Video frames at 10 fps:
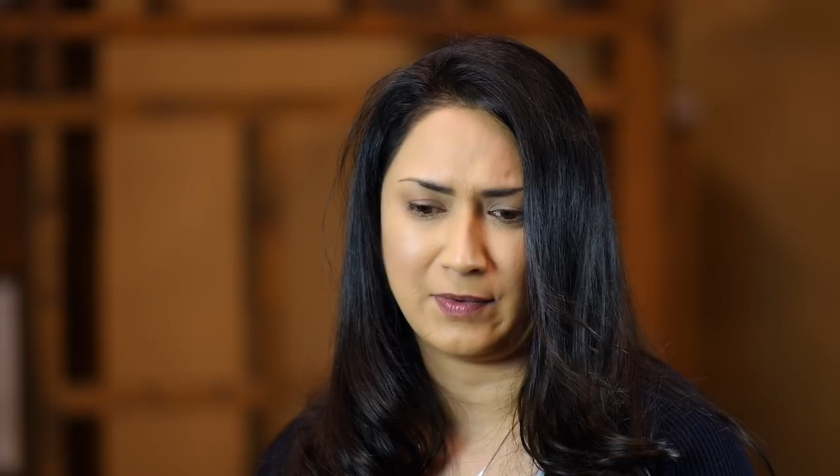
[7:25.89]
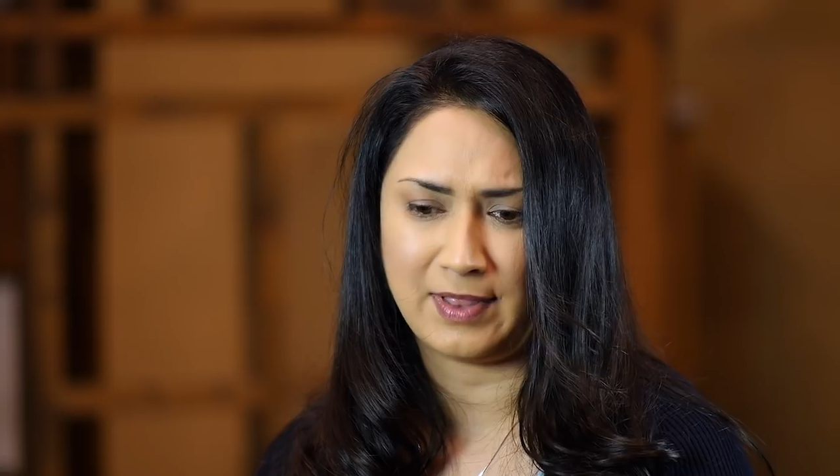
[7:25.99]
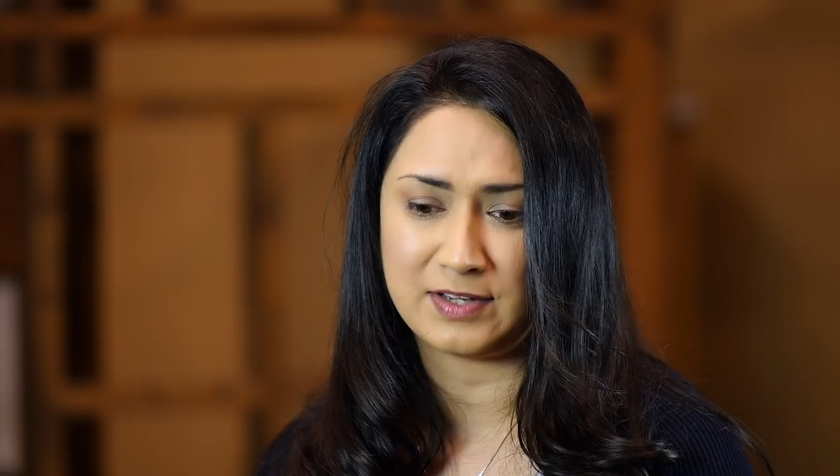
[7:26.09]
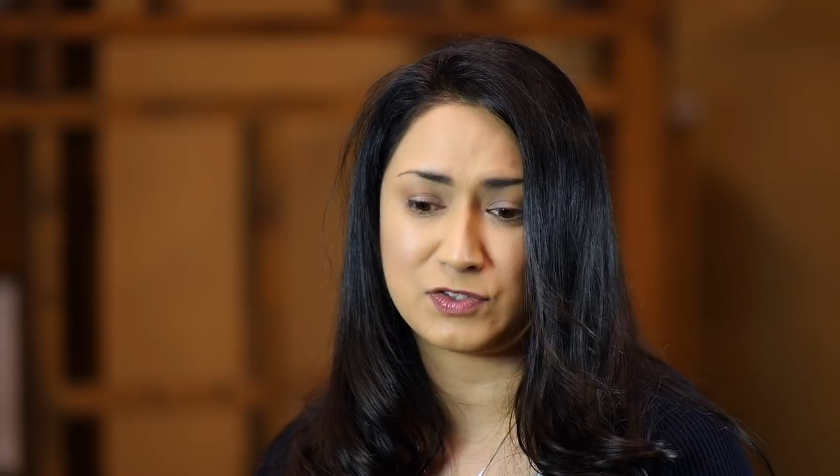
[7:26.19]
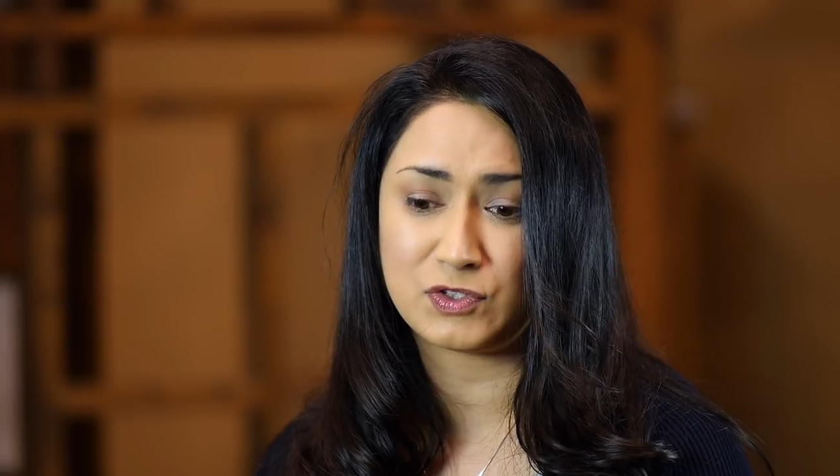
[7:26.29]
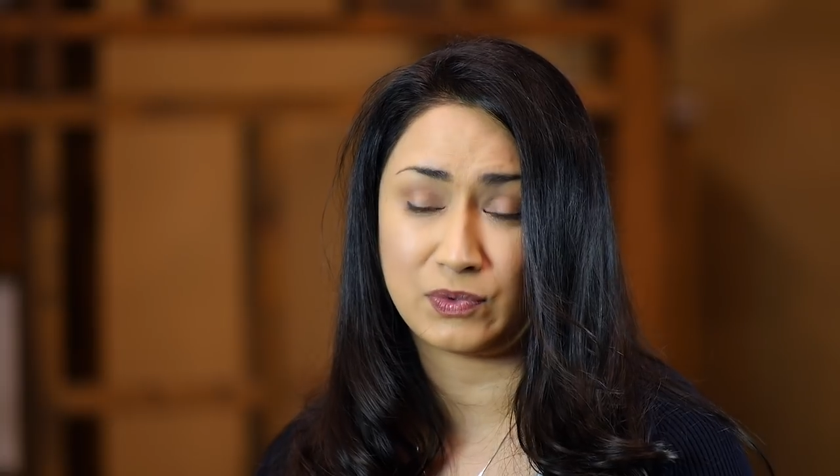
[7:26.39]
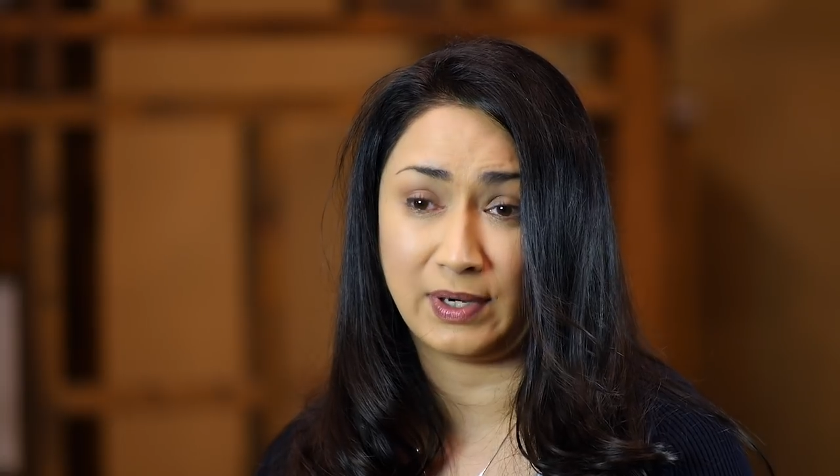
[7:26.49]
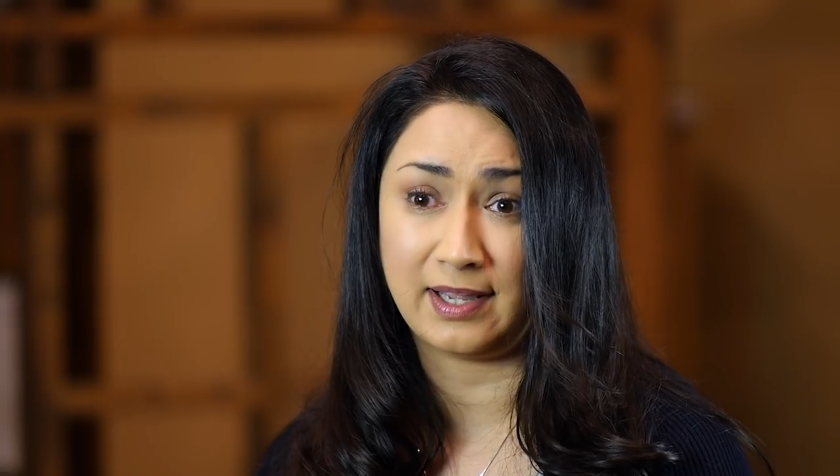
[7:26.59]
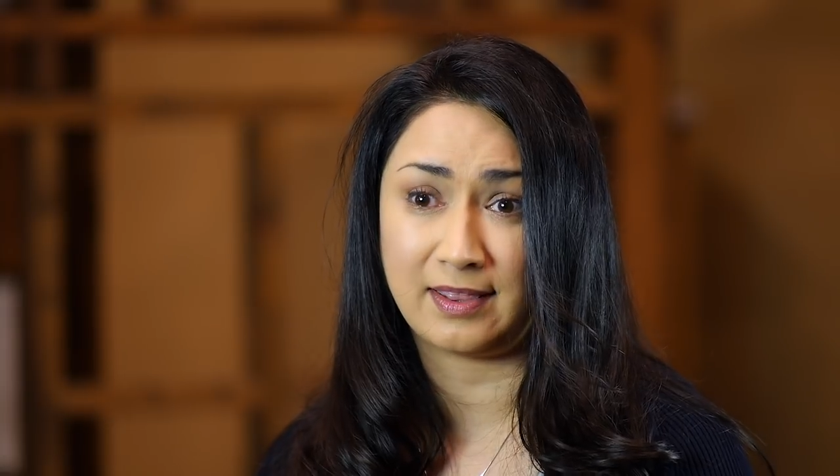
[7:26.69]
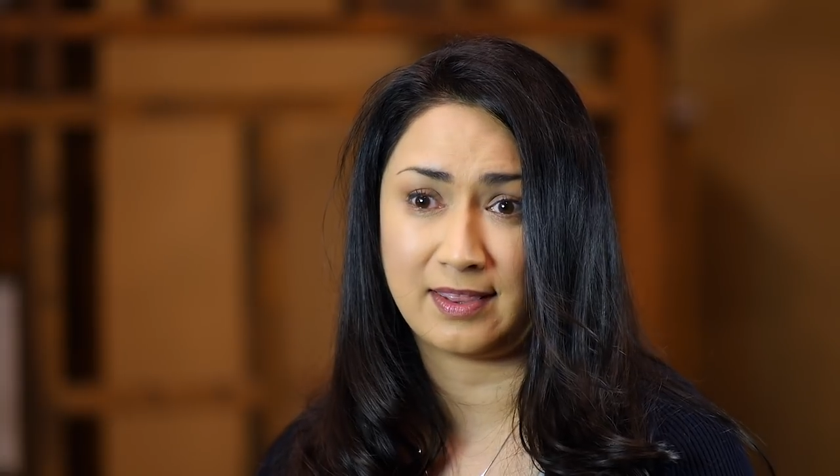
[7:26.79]
that
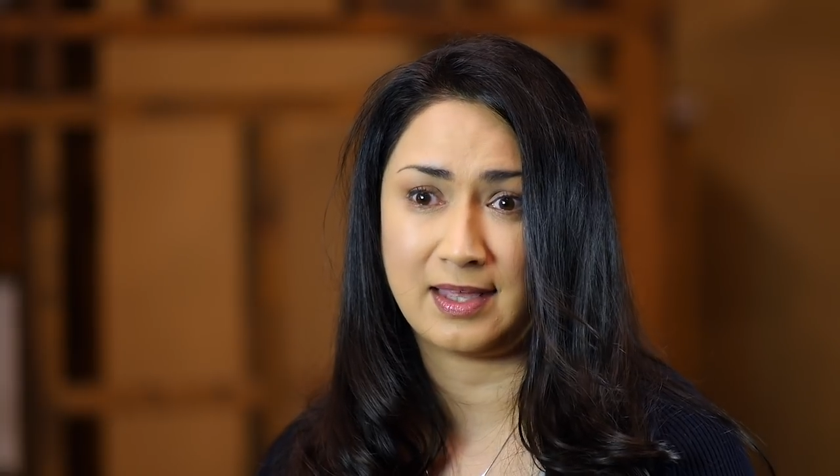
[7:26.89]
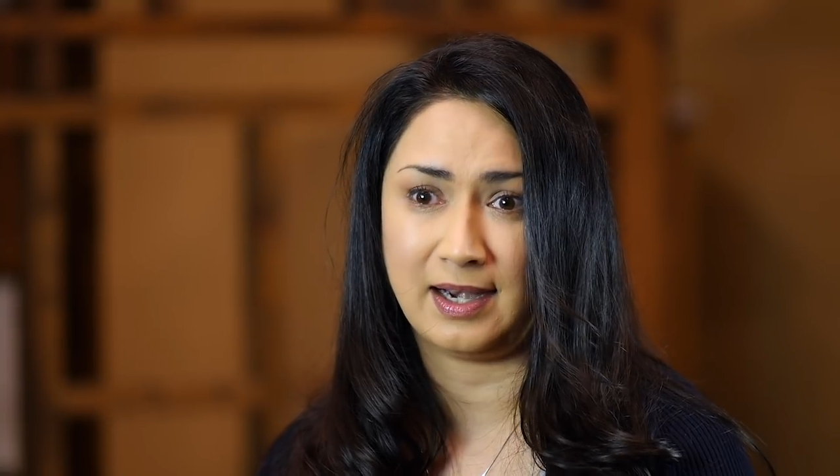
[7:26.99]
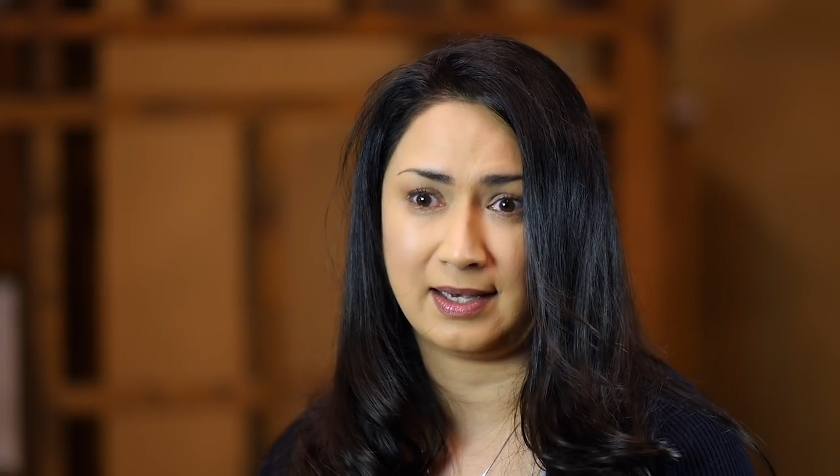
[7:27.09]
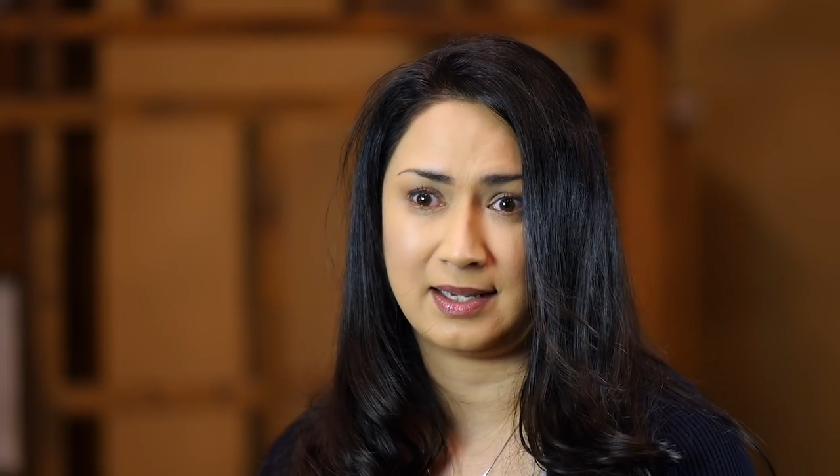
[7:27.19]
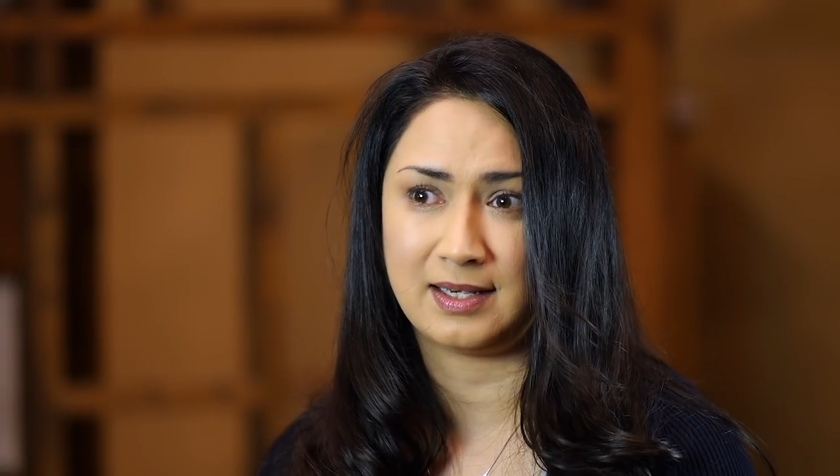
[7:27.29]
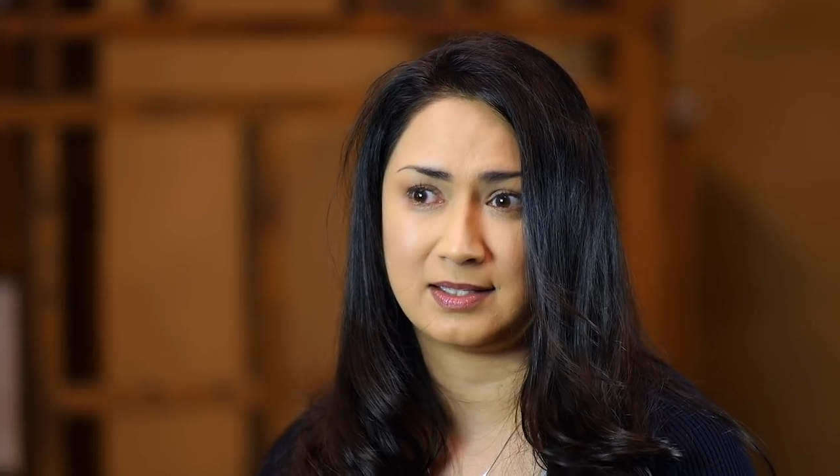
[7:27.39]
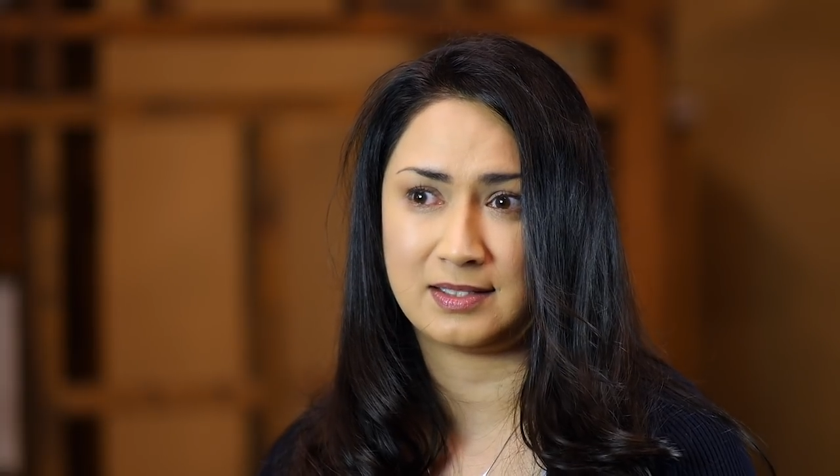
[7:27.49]
strength that I needed